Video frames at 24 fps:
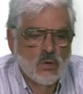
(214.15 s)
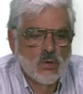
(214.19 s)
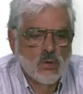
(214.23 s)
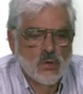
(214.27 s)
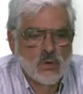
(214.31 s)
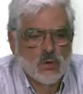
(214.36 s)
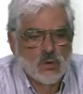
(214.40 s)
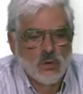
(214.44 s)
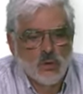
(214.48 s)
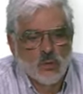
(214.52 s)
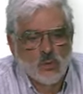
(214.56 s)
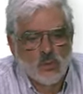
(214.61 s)
you
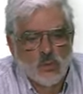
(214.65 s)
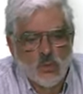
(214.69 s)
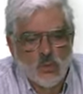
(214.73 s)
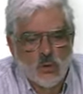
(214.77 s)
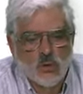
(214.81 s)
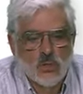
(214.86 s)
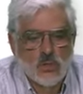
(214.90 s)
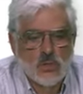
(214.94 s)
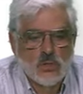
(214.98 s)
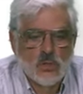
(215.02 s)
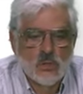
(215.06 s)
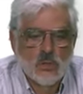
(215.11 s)
can
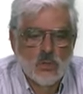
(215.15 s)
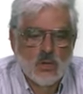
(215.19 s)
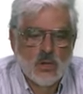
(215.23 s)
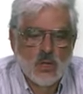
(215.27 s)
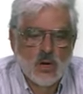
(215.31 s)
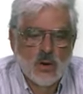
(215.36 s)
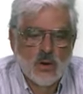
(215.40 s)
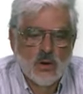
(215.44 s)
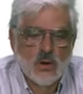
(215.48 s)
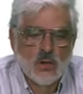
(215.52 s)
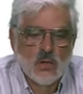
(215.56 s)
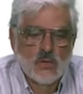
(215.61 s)
compute the
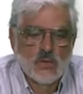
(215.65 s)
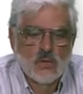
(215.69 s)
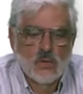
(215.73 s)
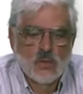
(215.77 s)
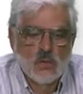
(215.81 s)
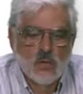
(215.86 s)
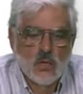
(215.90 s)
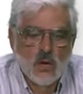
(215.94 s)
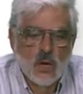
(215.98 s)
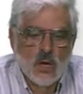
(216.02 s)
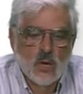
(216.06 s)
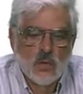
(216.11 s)
similarity of
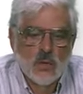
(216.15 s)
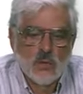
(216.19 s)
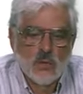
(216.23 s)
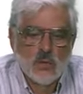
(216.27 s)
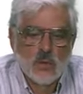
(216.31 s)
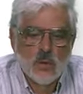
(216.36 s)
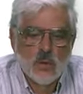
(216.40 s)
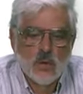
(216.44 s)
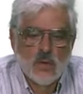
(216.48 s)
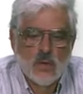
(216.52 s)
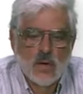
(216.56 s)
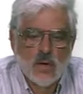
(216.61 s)
two
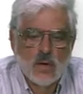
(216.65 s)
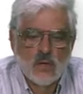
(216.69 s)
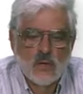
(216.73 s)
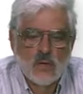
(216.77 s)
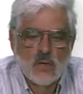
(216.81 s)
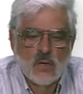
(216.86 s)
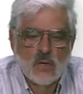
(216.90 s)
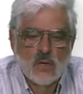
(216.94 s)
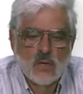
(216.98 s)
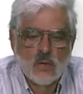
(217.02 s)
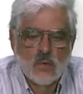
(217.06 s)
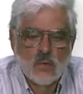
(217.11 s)
columns by
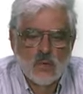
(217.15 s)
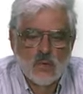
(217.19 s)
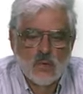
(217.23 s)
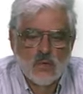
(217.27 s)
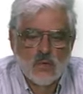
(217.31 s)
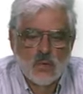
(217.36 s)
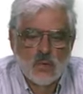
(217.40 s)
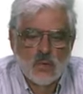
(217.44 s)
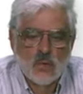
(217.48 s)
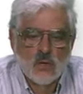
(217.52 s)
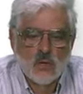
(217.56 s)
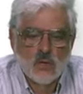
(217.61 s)
counting the number
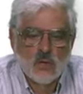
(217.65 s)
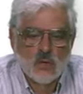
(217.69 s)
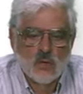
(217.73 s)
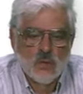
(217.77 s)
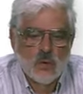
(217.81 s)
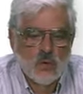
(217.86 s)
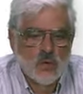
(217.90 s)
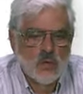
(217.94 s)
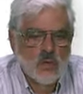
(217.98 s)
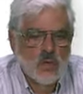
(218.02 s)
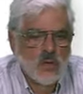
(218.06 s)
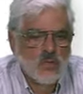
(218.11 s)
of rows where
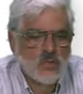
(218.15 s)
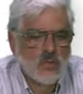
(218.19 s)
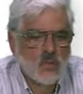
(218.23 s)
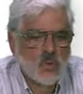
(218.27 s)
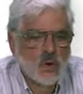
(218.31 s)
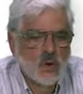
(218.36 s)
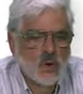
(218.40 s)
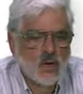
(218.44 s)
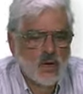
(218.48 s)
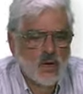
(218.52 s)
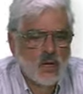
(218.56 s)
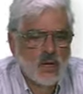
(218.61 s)
both have
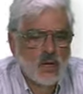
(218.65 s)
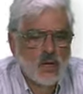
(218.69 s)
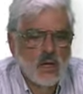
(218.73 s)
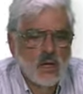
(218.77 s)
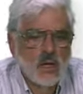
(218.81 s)
1